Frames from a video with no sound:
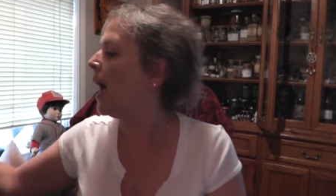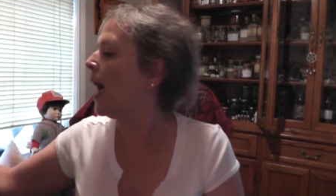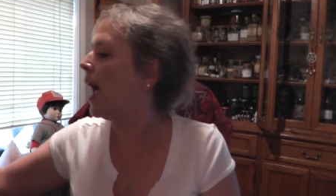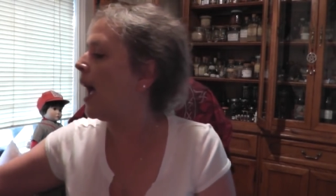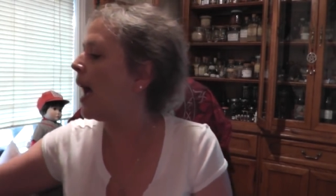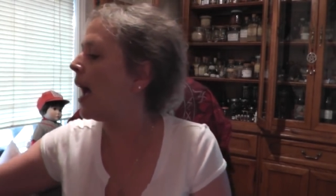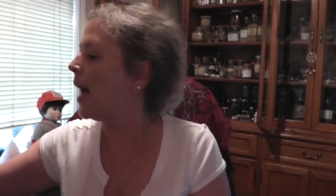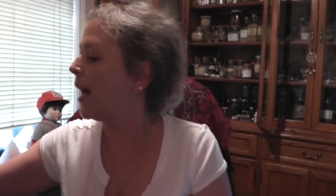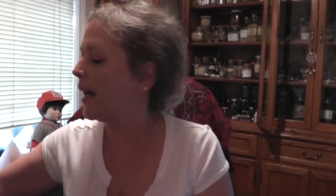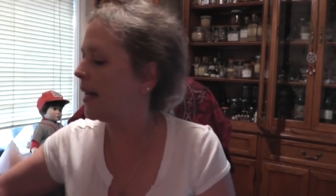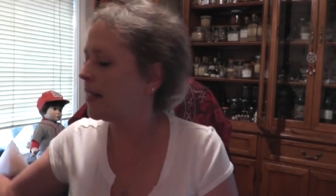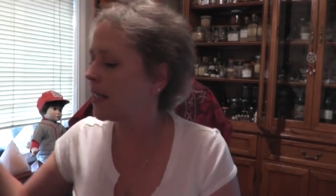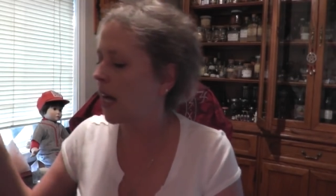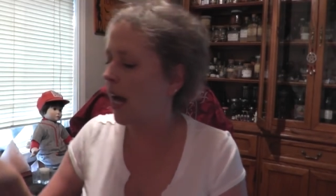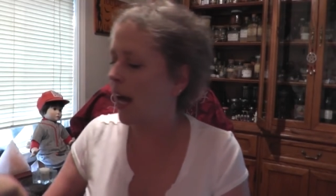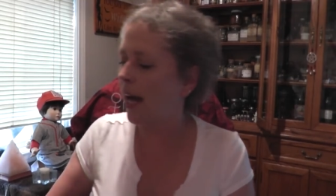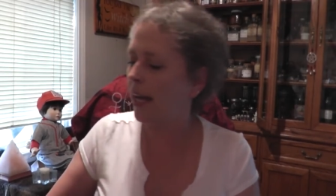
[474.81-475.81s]
and
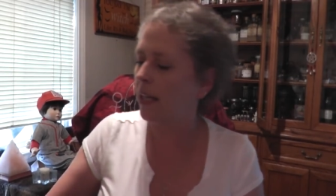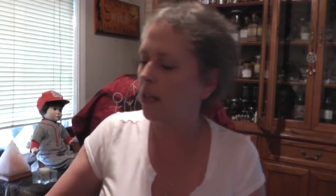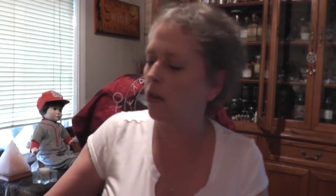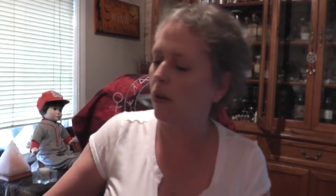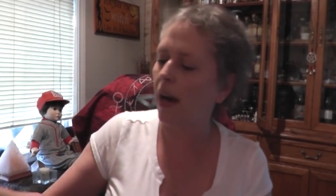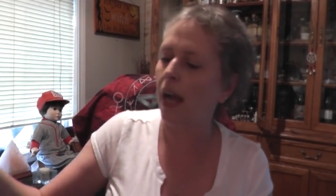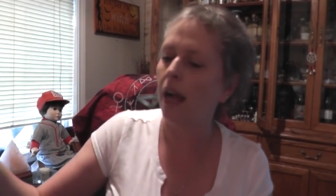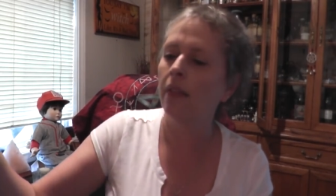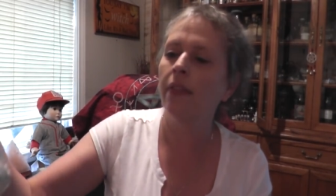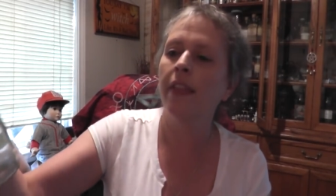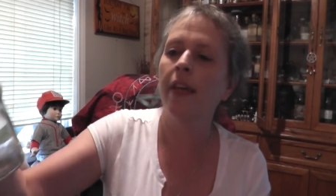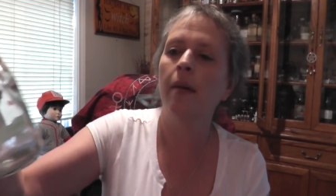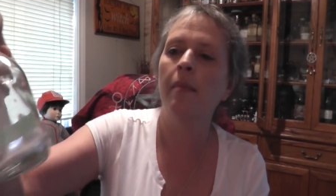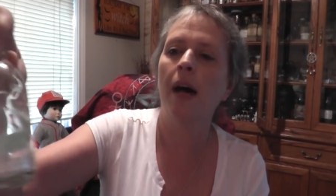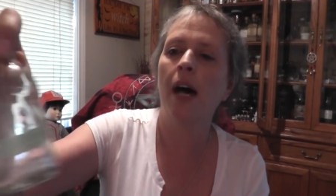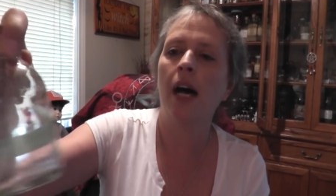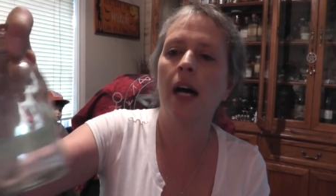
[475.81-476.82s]
I ground
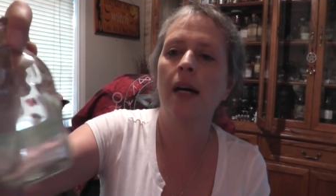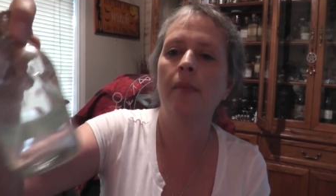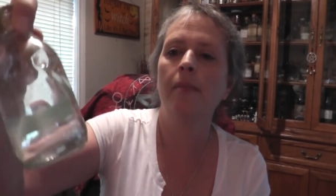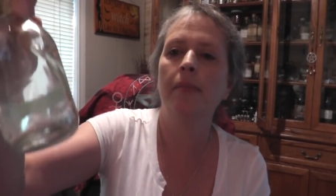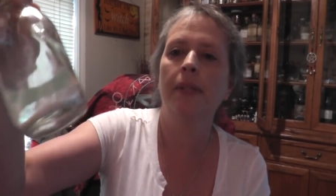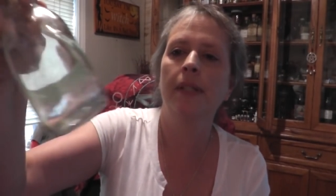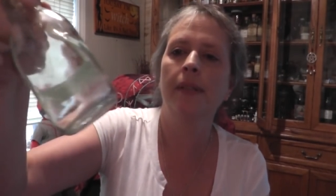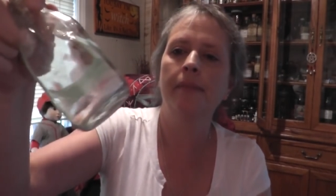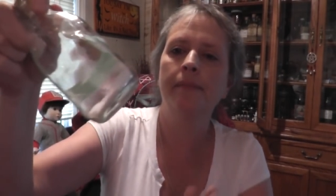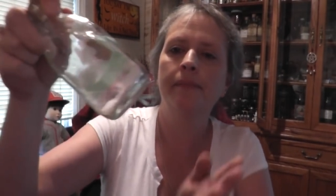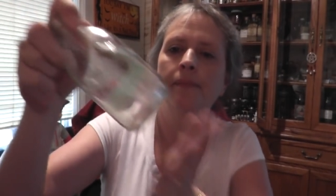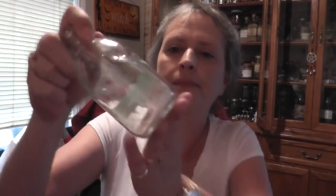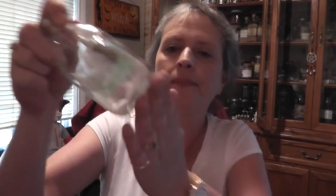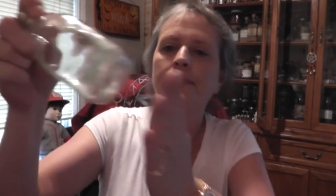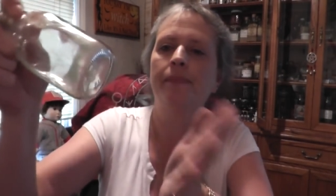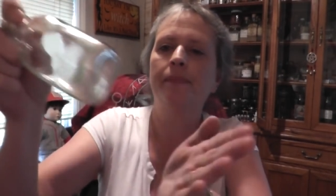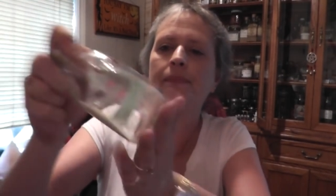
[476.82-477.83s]
them up,
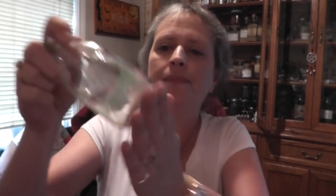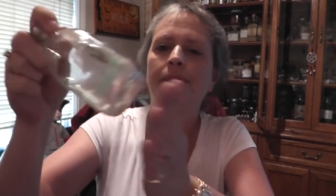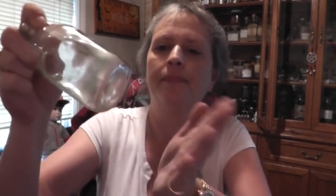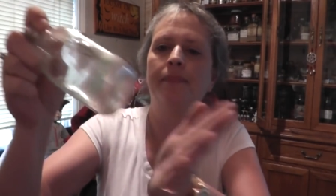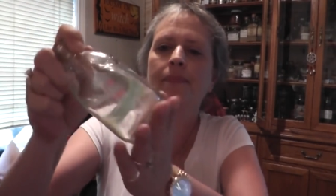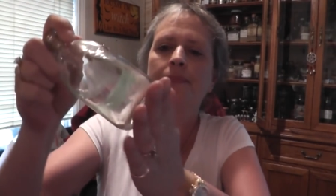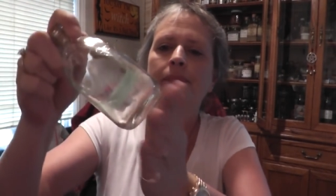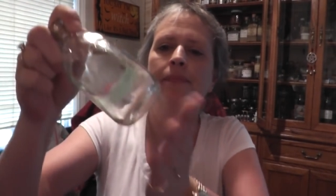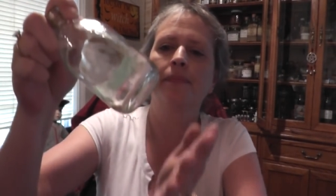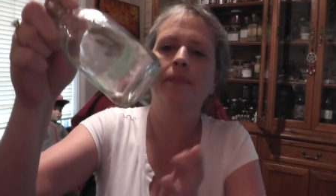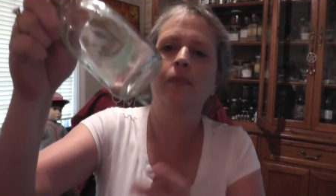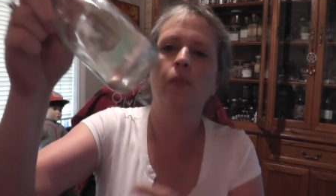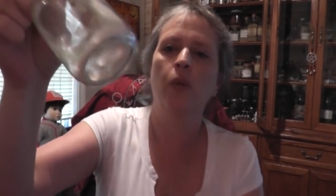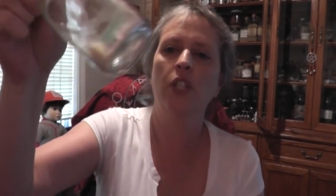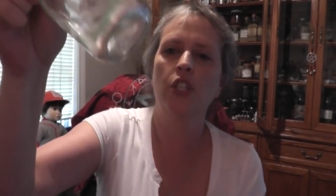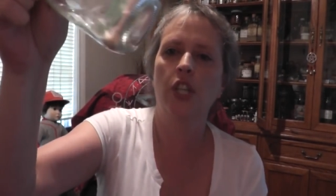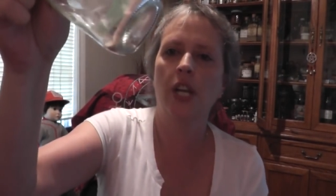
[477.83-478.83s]

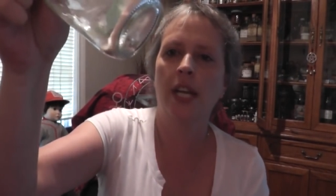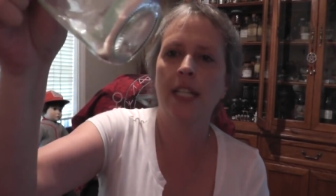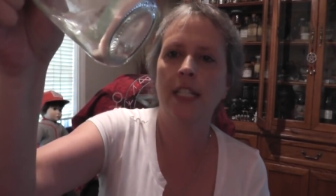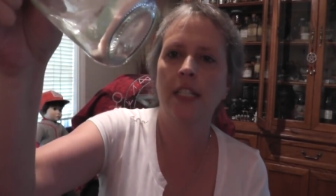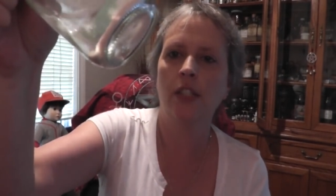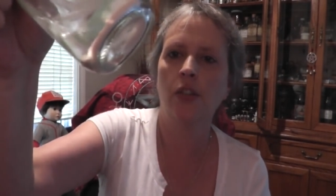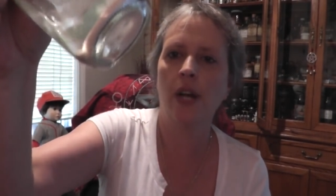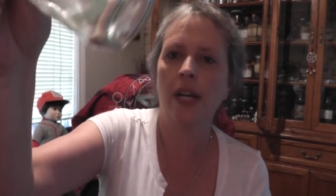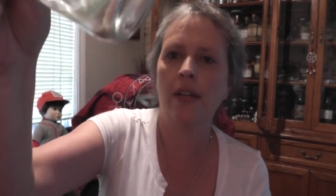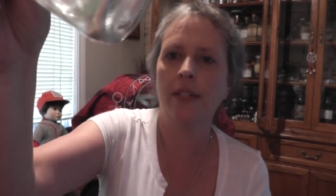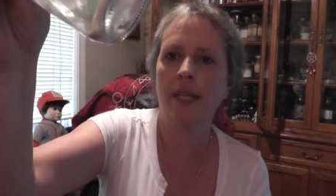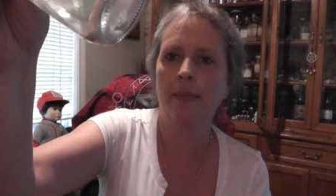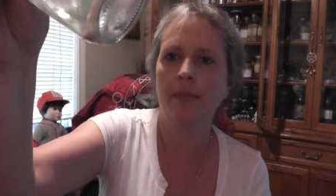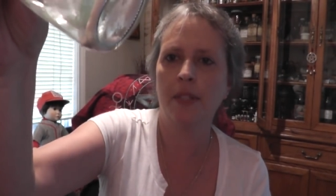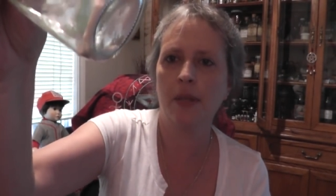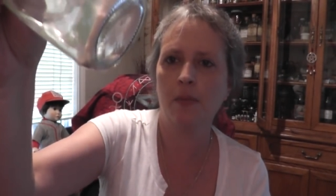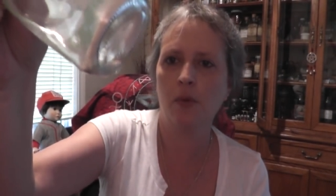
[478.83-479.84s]
which I need to ground
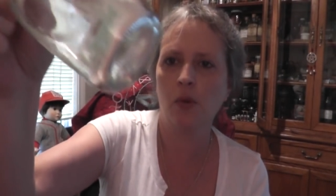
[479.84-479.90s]
up some